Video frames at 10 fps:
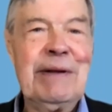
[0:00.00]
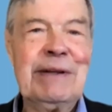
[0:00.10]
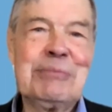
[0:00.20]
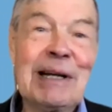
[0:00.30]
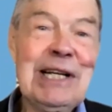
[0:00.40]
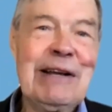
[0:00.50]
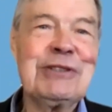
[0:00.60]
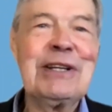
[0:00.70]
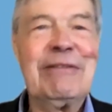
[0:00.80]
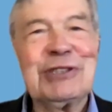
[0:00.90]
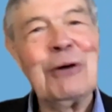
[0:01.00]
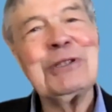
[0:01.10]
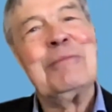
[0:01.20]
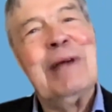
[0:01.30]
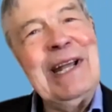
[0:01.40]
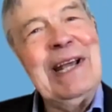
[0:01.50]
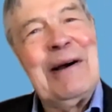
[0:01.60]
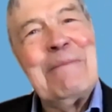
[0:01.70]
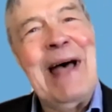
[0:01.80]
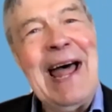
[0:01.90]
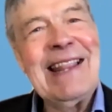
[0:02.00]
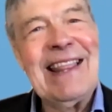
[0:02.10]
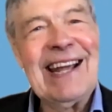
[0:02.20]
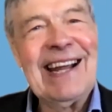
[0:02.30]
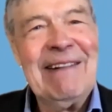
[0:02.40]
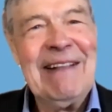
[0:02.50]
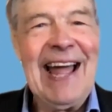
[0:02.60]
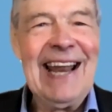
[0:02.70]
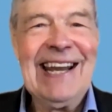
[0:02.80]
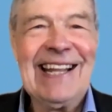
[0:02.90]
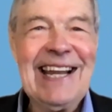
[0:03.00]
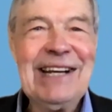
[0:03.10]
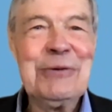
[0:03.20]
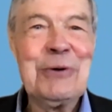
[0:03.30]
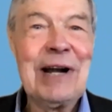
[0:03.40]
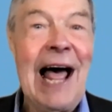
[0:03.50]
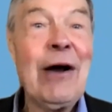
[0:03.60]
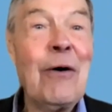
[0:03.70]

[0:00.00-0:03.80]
Especially if social media are a bad thing, and then you rely